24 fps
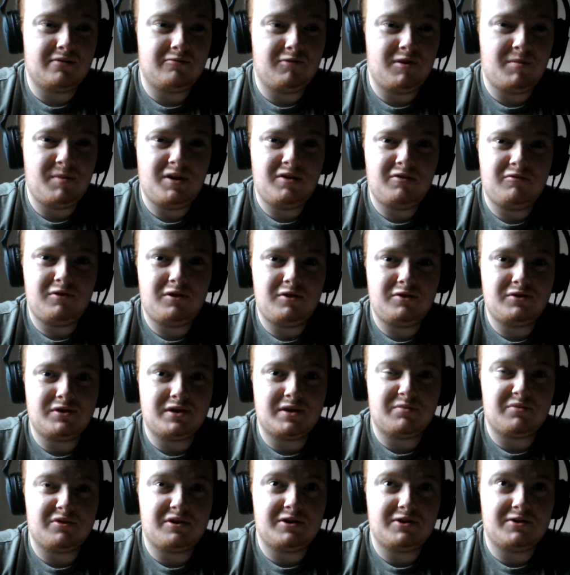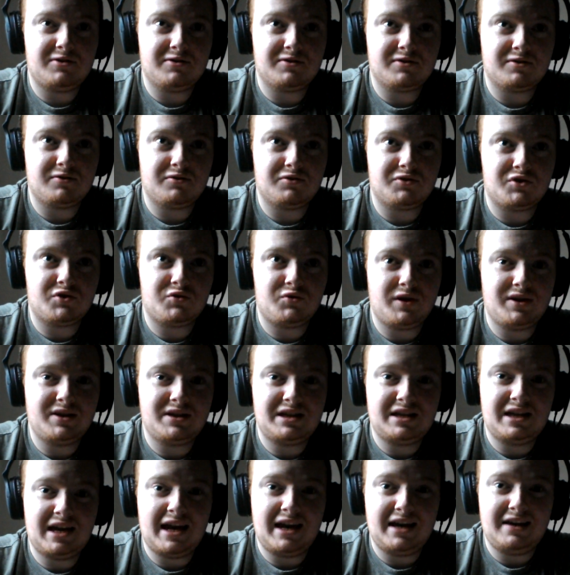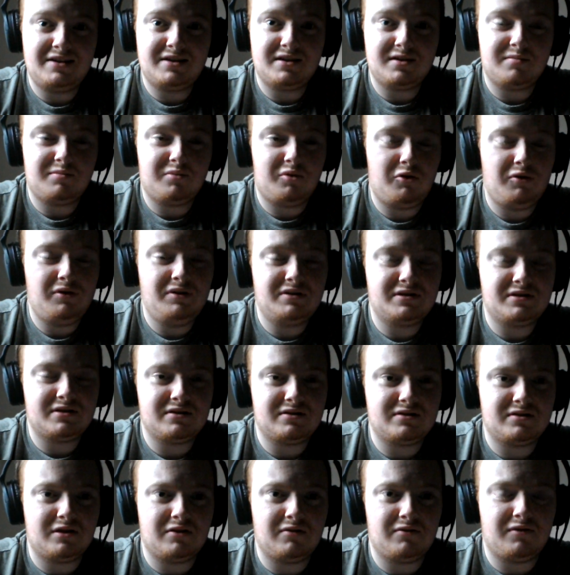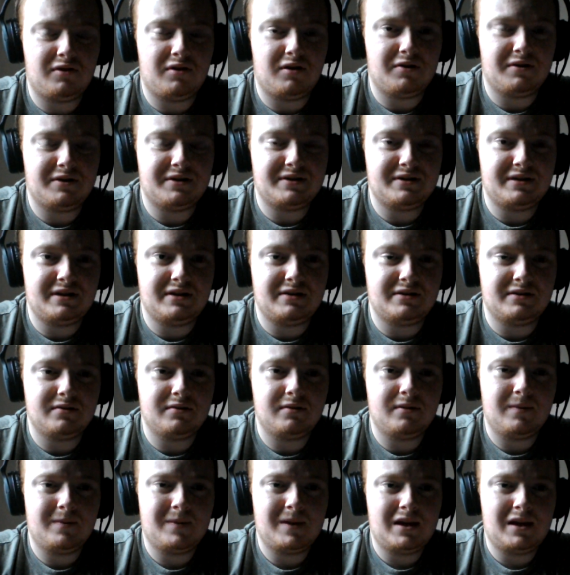Romain Grosjean, I'm pretty sure, scored 28 points so far this season,